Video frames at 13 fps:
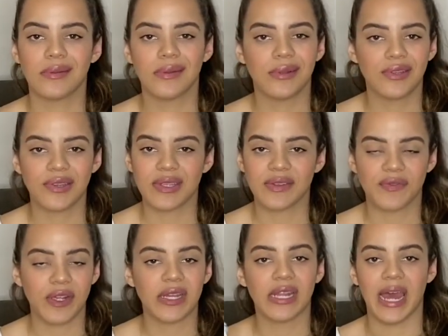just
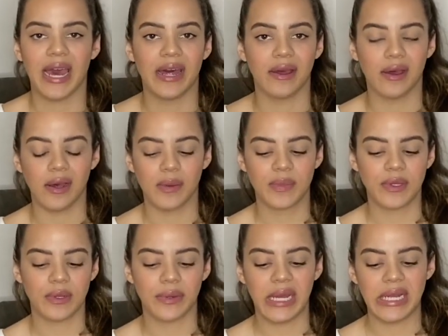freaking add up.
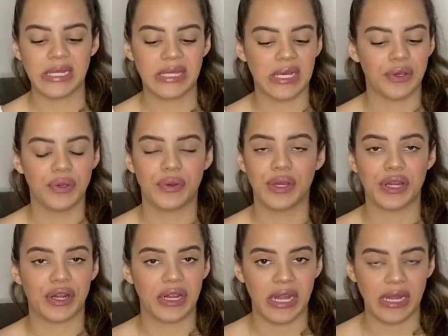So any sale you can get
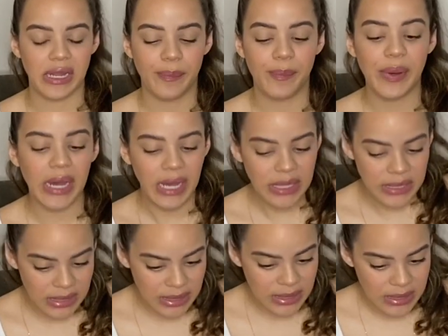on any.
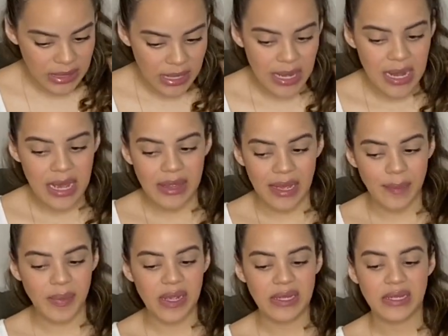But that
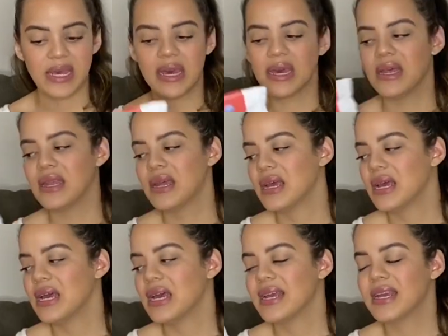being said,
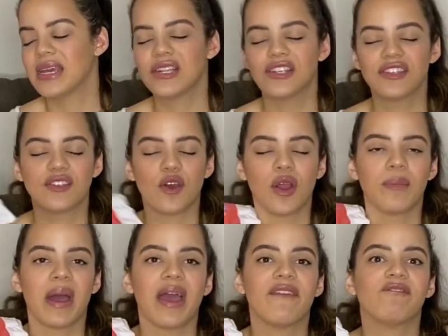Kidgets are
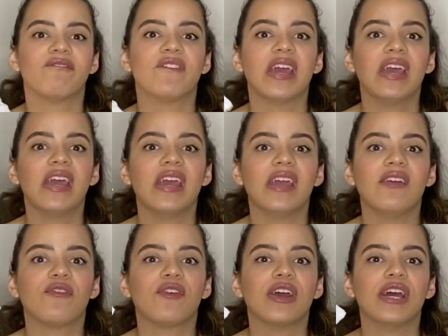my
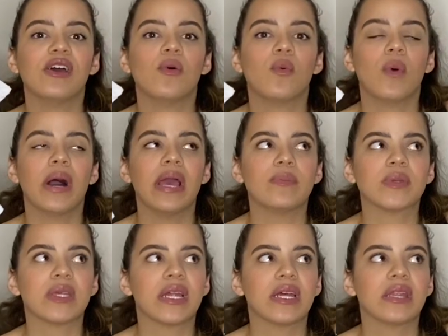favorite wipes,
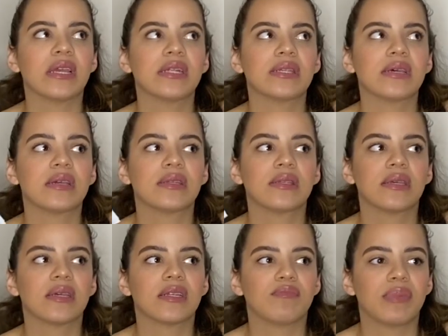and I think it's like
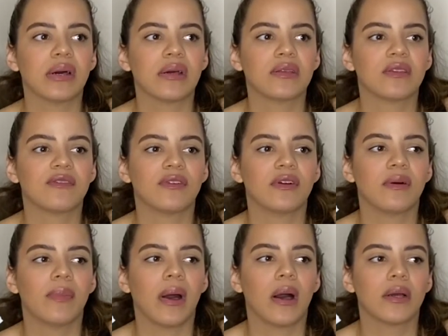$6 for a
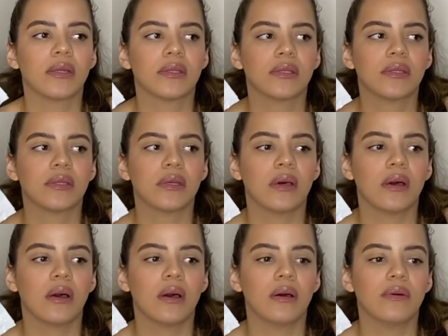box
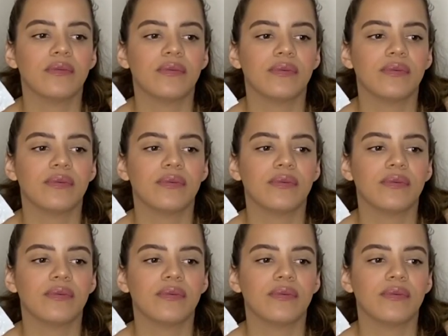of